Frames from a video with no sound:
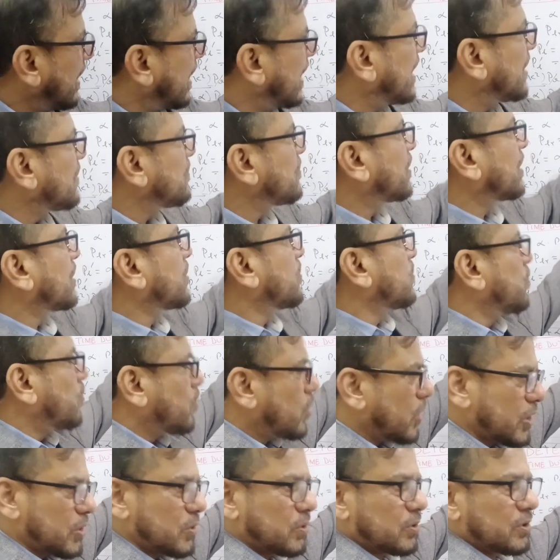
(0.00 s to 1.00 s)
and you can
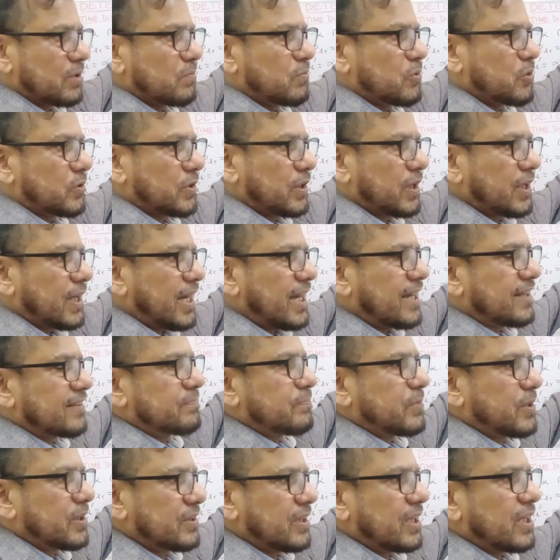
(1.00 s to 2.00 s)
overload the motor
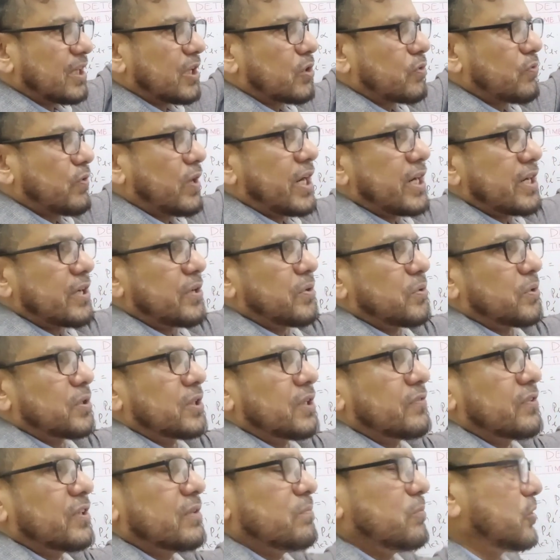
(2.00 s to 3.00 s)
as per the required
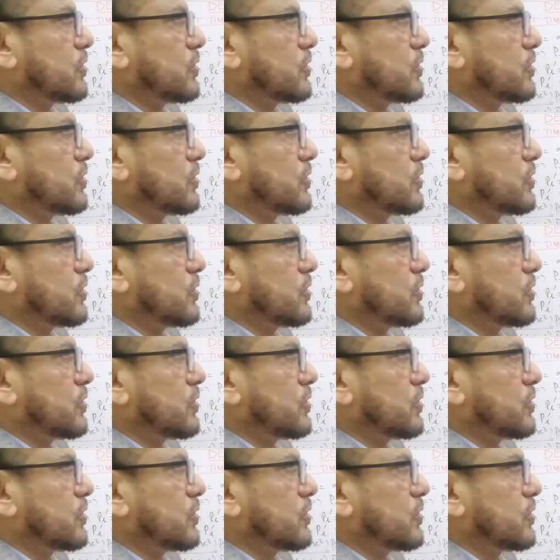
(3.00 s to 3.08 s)
load of the